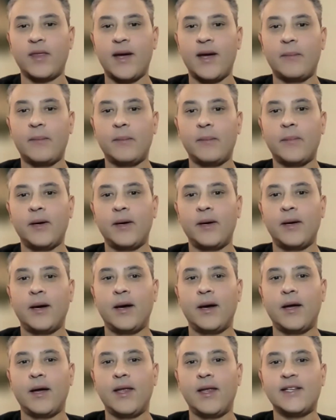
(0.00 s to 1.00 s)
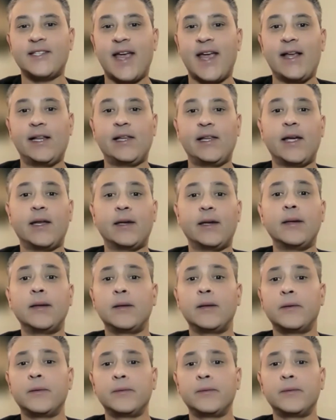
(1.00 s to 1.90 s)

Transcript: them is alien.